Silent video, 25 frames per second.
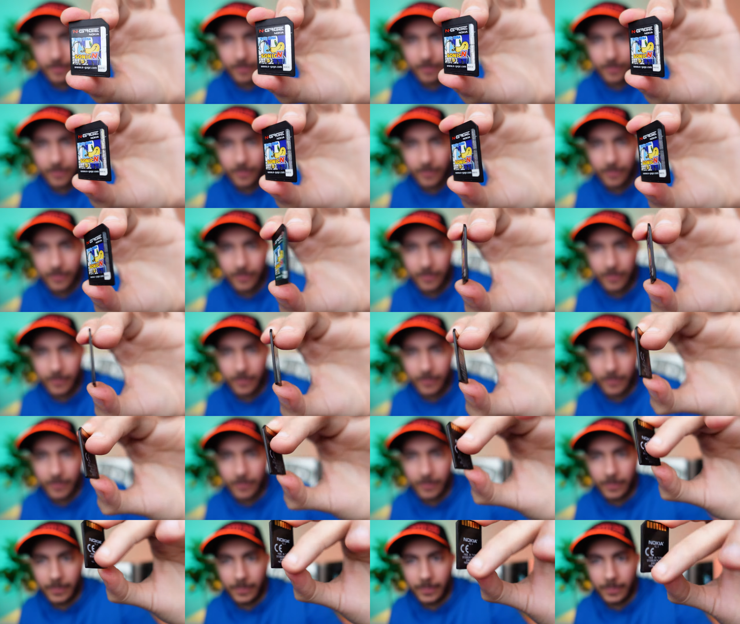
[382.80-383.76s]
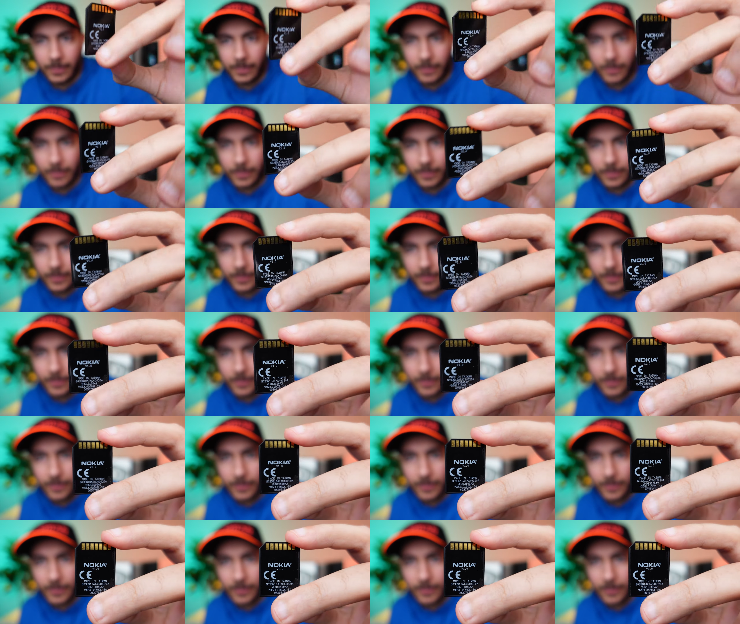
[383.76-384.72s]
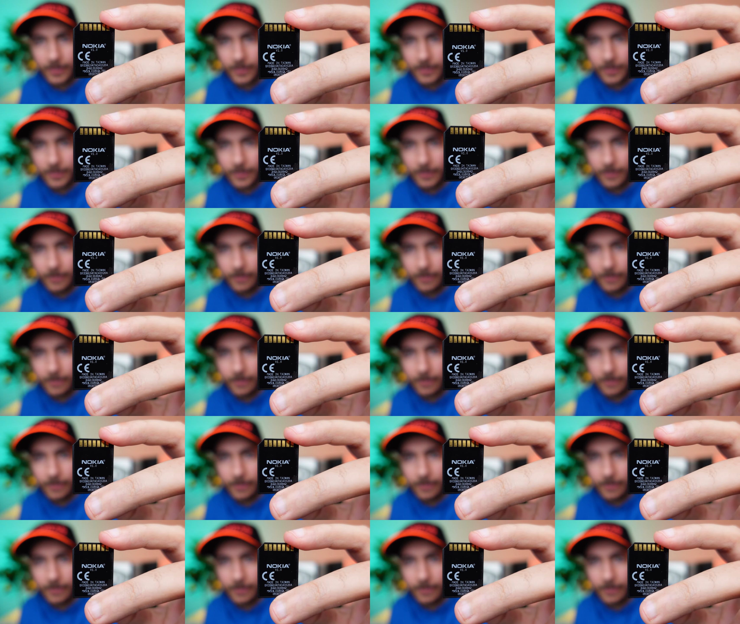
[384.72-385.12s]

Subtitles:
Nobody speaks.